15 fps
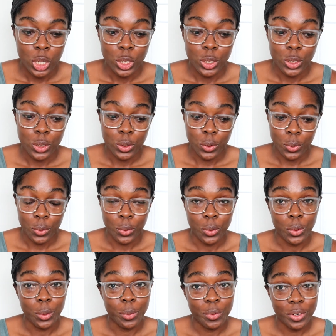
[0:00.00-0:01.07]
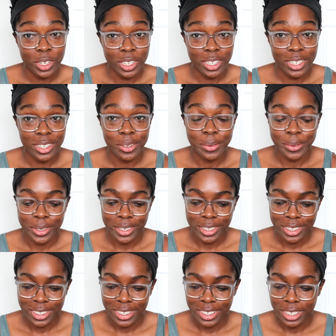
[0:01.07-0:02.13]
So hopefully it
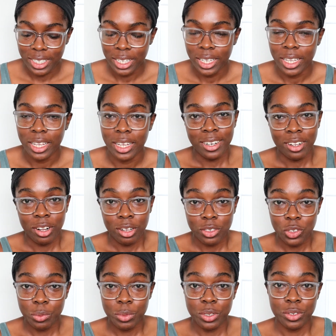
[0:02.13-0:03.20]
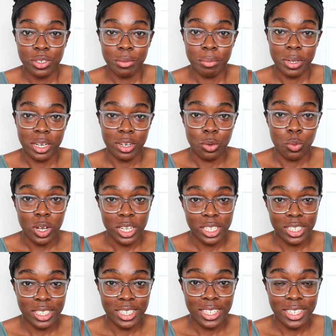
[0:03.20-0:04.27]
works. And I'll also be using my
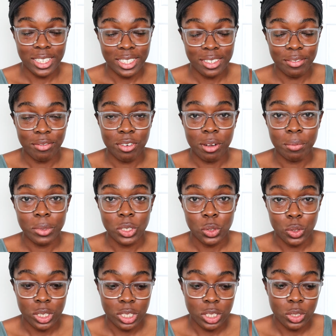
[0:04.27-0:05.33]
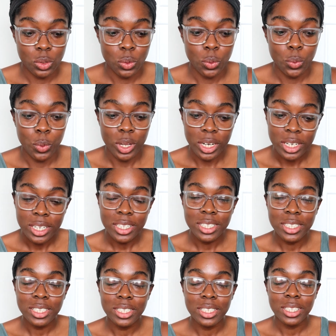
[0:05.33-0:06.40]
wax kit from Tress
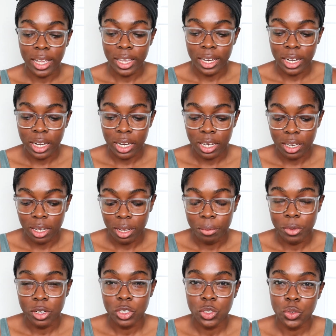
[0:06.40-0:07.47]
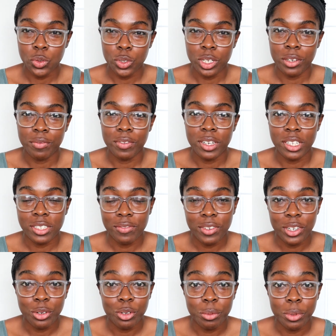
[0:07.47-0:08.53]
Wellness, and I'm not sure if this
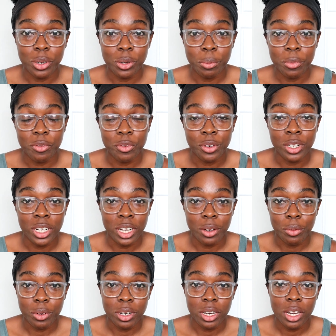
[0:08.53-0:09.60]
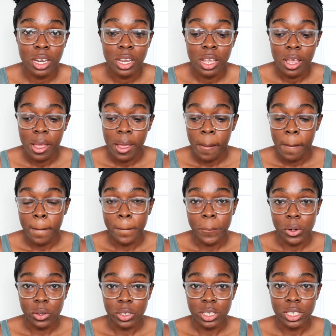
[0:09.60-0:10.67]
video will be up before that one,
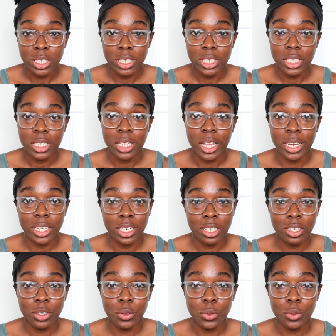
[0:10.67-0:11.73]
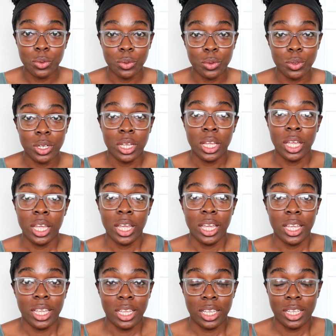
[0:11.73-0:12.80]
but I did do
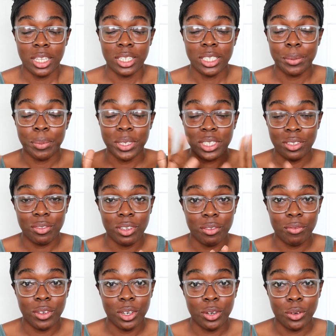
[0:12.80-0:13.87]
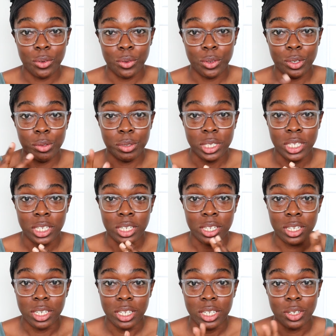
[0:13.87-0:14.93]
a specific video
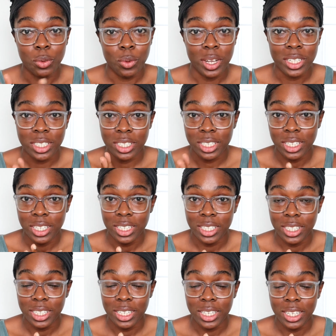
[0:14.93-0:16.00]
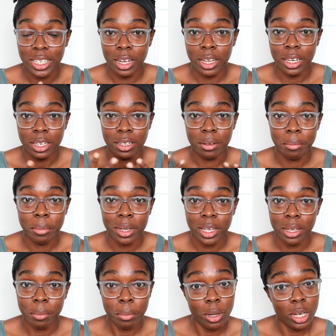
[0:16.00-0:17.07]
using the wax kit on
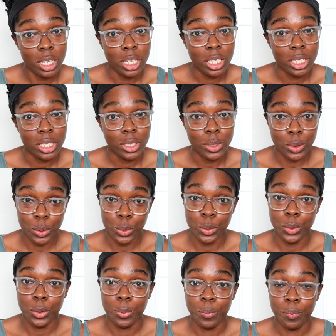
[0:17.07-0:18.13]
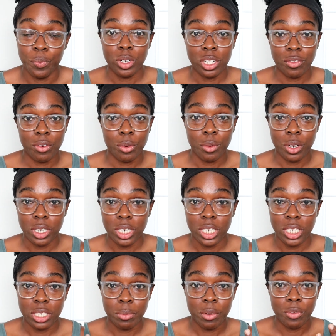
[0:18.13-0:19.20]
my body, so whichever one
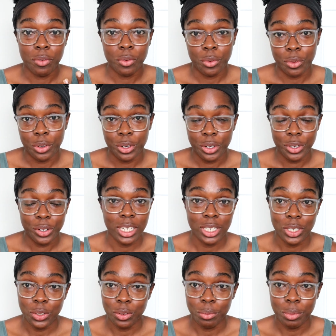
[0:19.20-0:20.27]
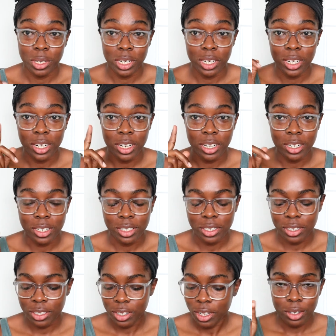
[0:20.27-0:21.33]
is before, it should be in the
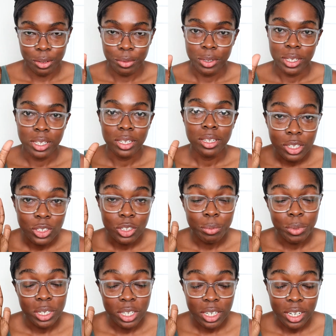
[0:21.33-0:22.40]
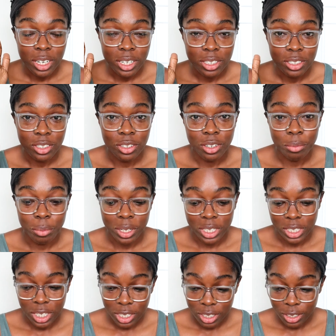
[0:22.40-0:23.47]
cards. Either way, it should be in the cards or on my
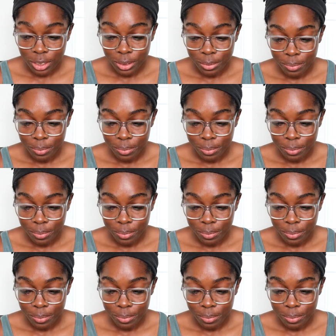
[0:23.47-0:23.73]
channel.